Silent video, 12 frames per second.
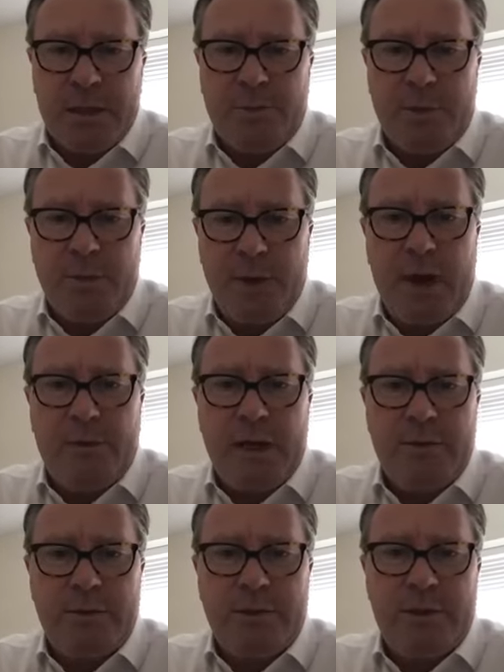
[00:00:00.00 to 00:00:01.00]
But we are
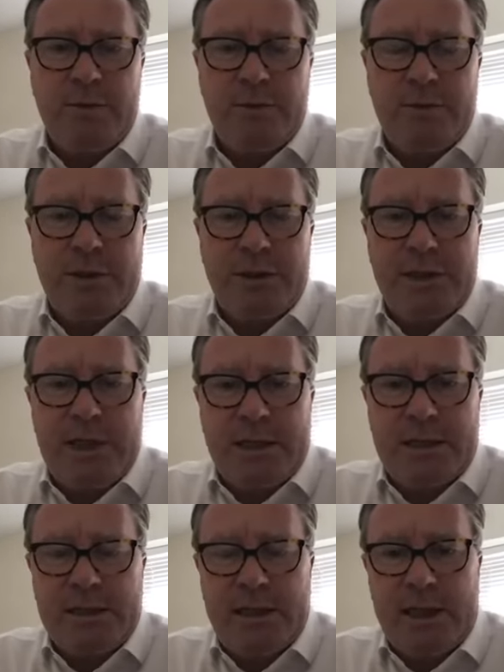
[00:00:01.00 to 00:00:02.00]
able to
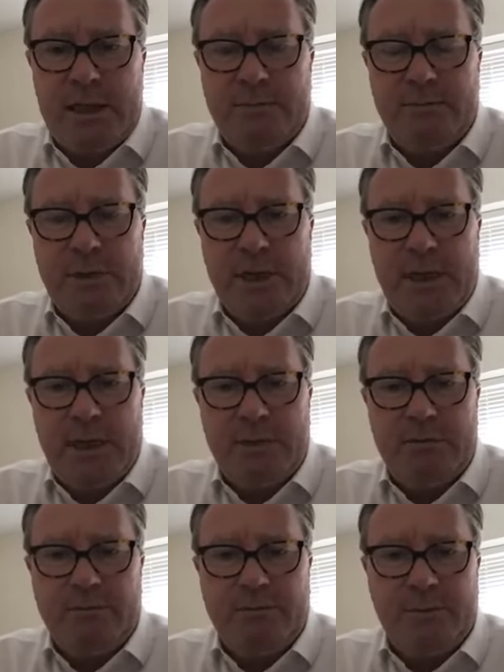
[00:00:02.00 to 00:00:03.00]
conduct
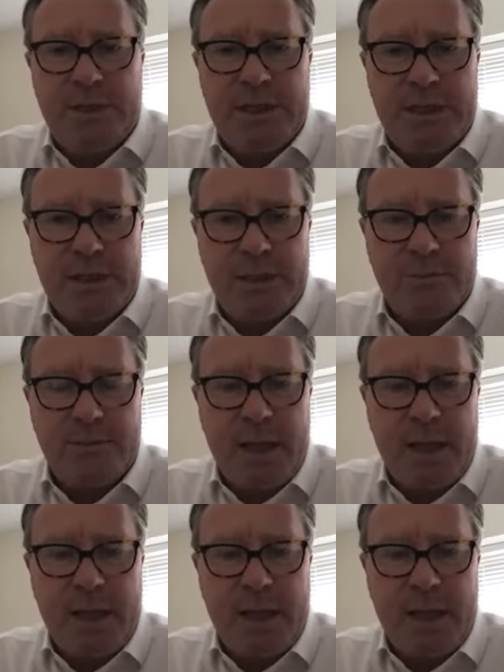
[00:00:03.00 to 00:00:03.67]
business,